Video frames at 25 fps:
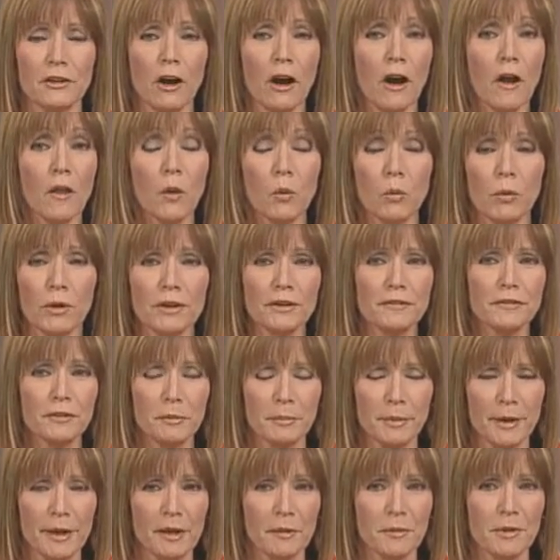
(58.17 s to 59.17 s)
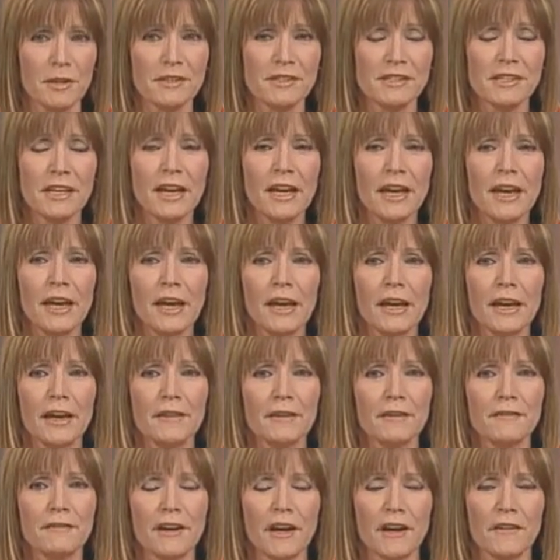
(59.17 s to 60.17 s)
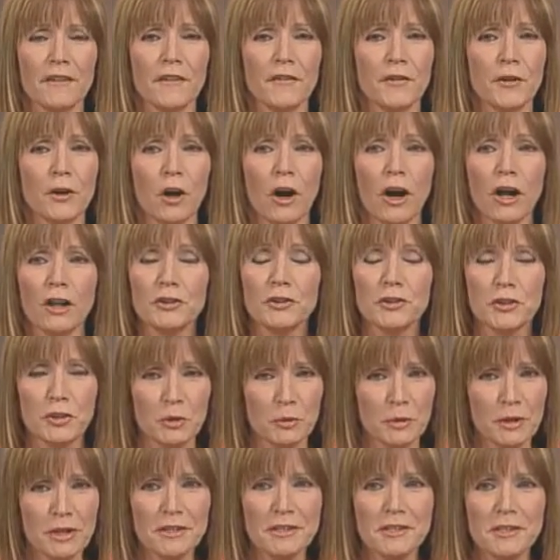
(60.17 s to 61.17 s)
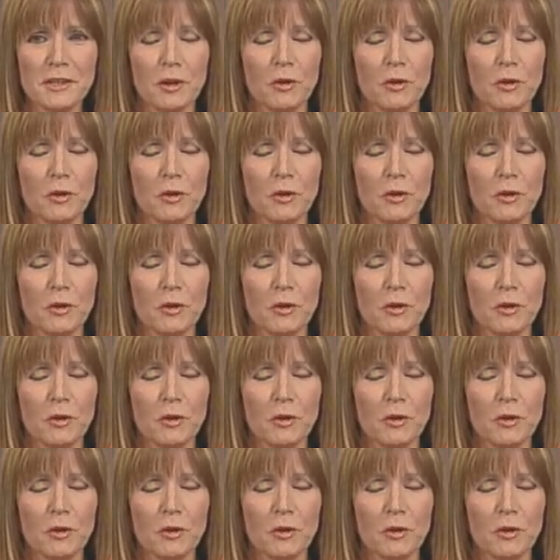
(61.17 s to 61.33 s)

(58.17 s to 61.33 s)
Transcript: and all the wonderful babies and the fact that they're all doing